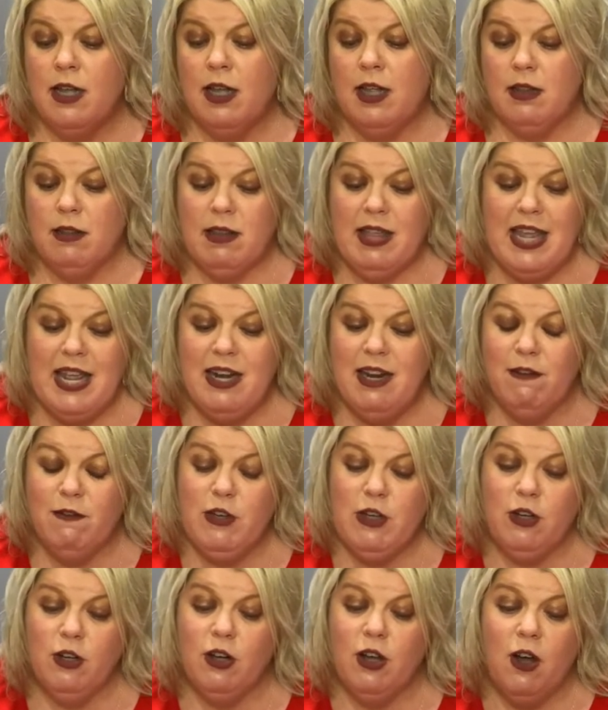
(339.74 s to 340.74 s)
Then if
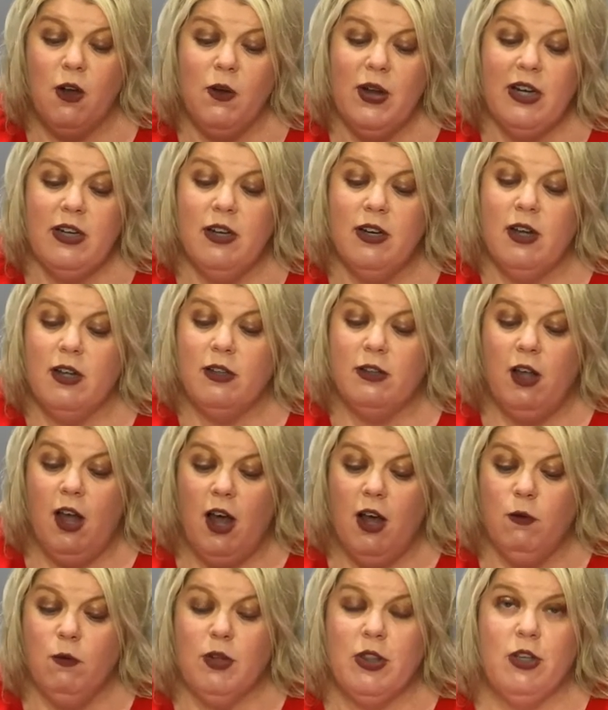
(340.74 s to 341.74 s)
you're going
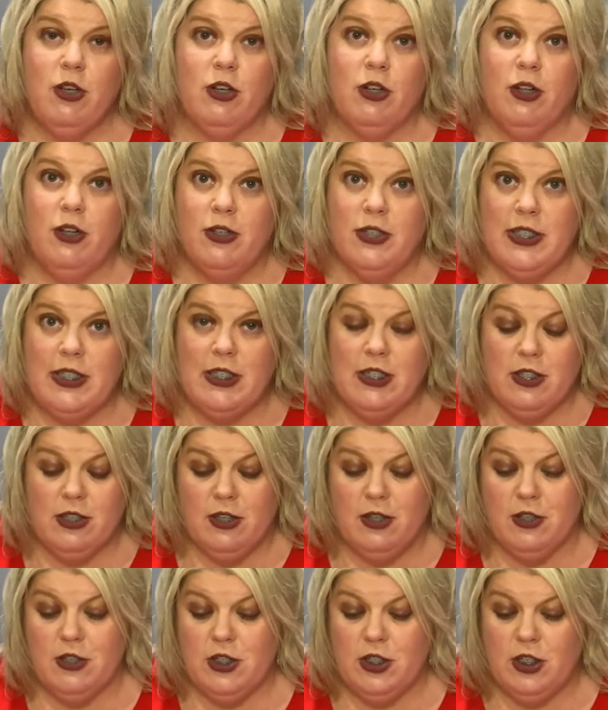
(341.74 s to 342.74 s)
along with your closing
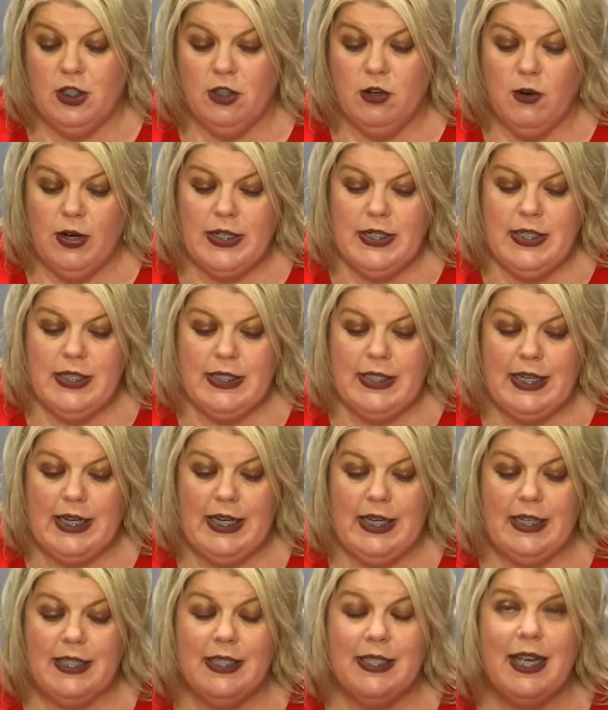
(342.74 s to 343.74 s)
disclosure, you're going to see
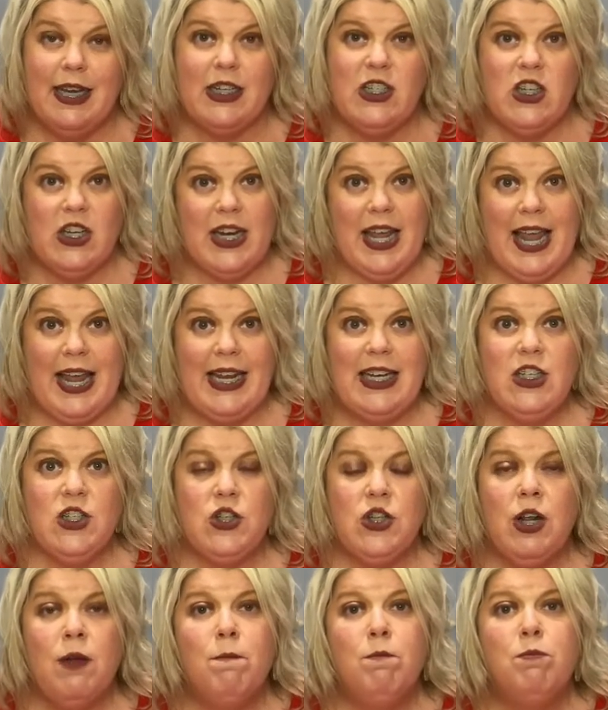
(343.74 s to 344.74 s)
in section
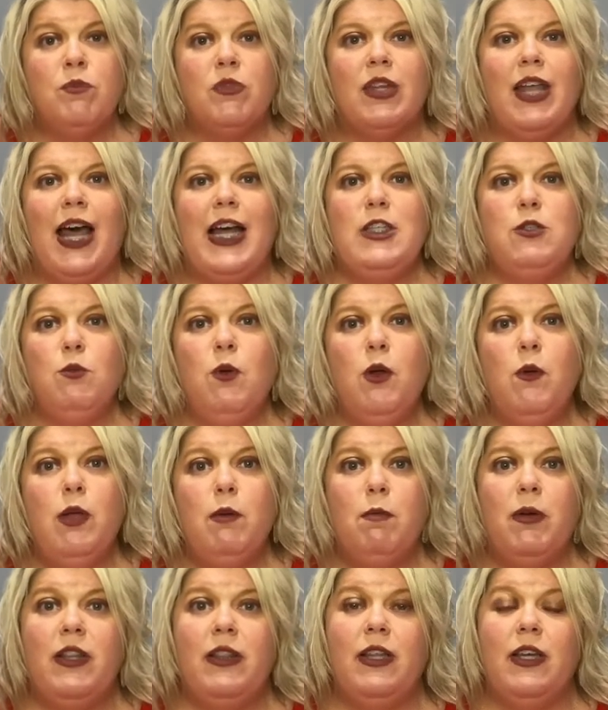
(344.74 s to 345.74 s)
H, that's where we
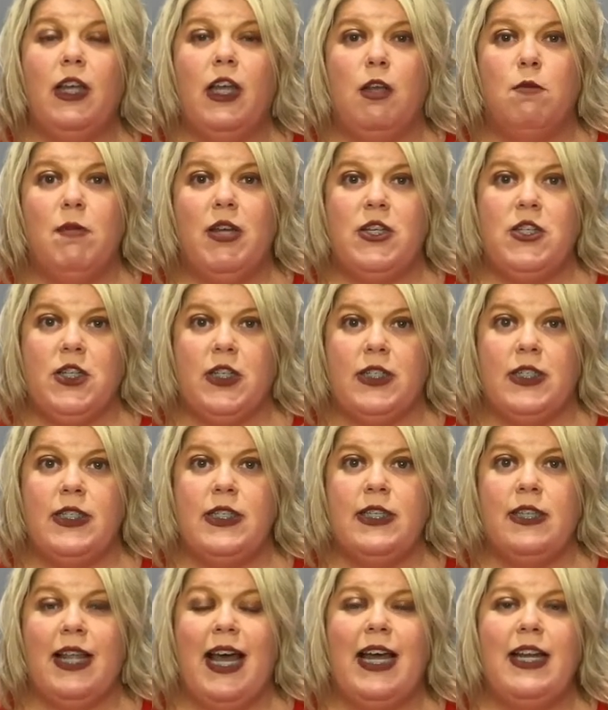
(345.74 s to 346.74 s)
put the commissions.
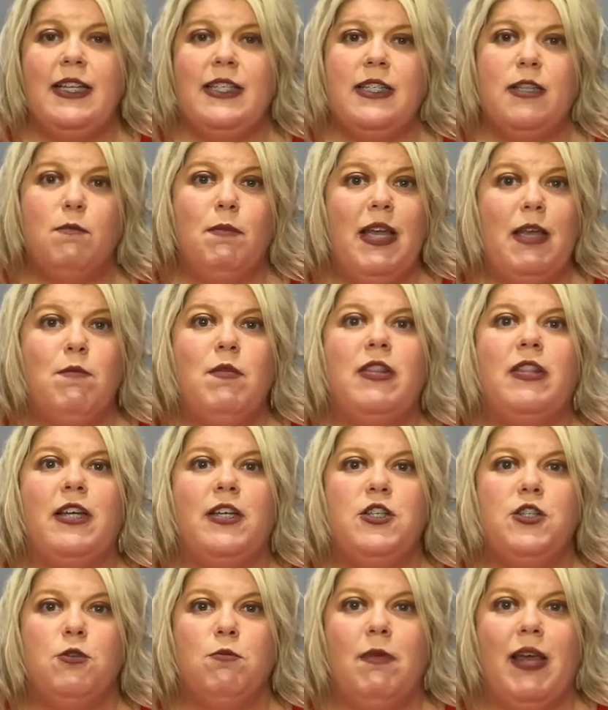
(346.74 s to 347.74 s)
That is the payment
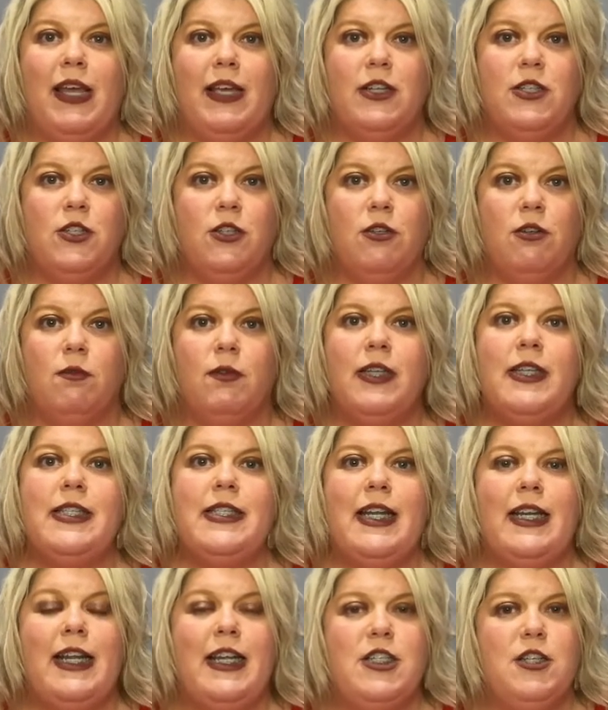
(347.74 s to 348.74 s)
that you make to your real
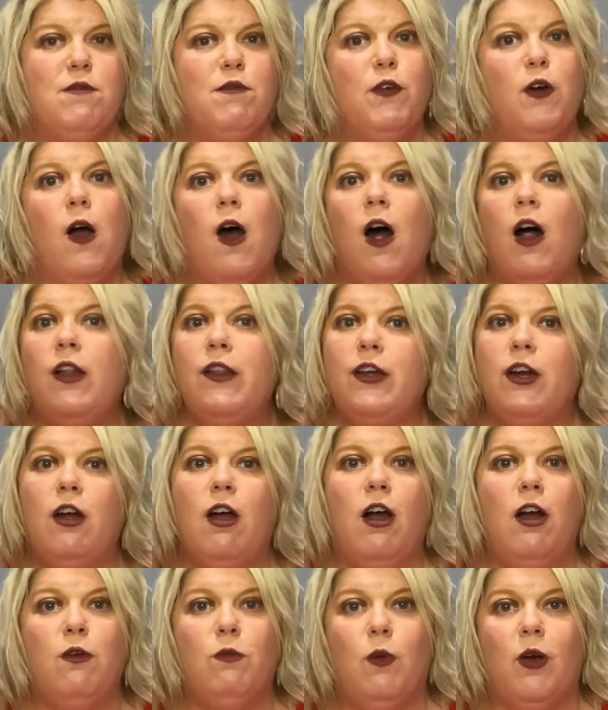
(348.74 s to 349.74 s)
estate agent for all their
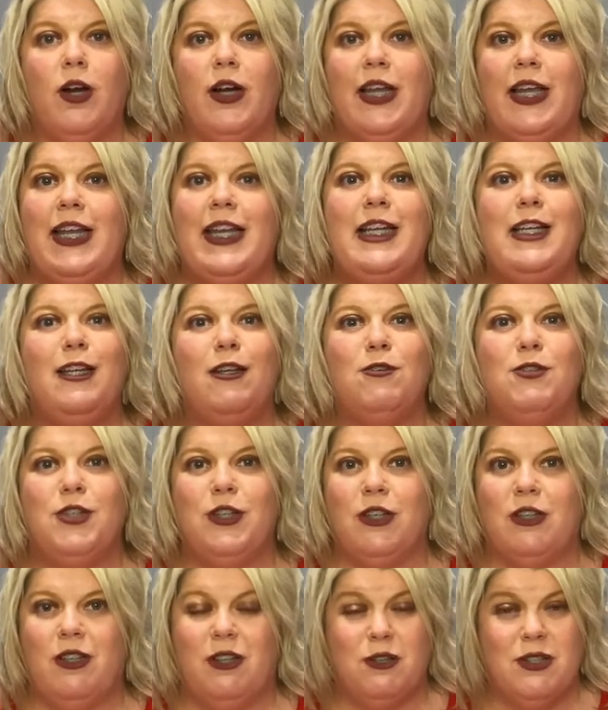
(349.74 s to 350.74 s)
hard work getting you to
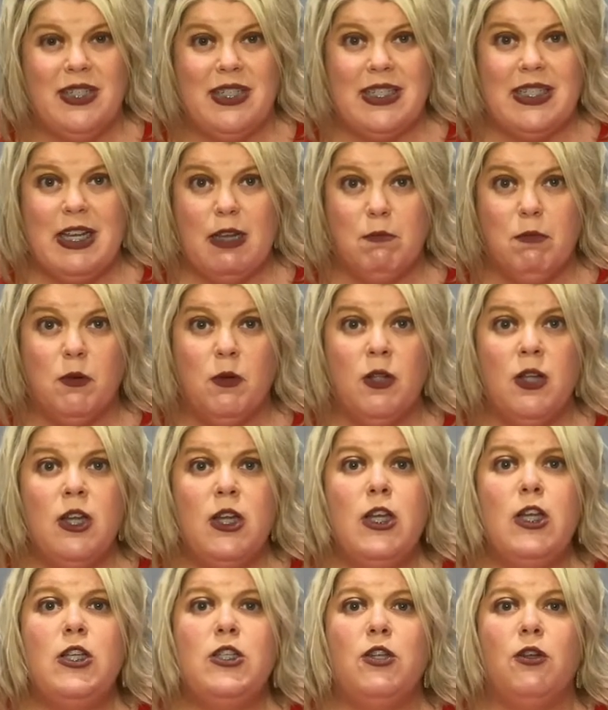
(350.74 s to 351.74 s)
the closing table.
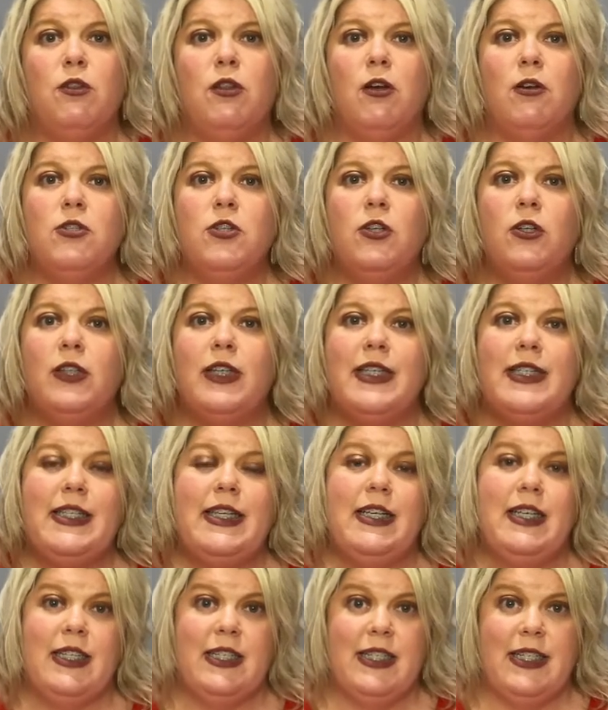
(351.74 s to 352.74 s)
So those are
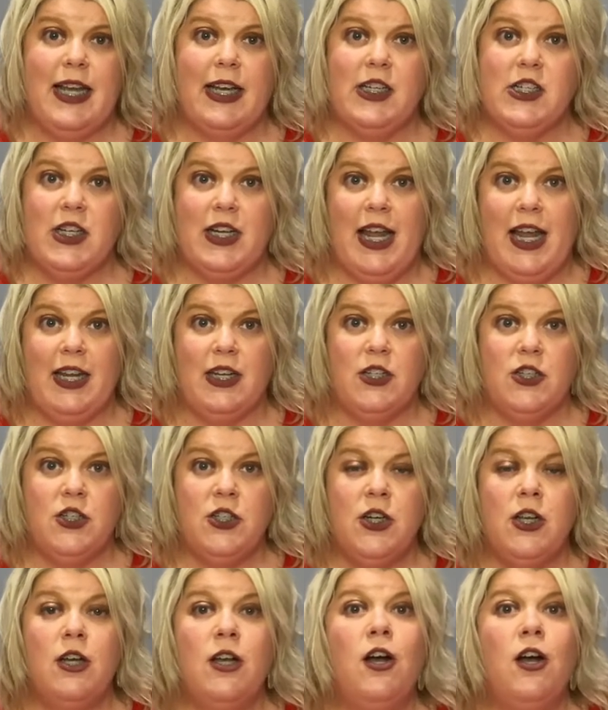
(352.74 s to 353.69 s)
listed in section H.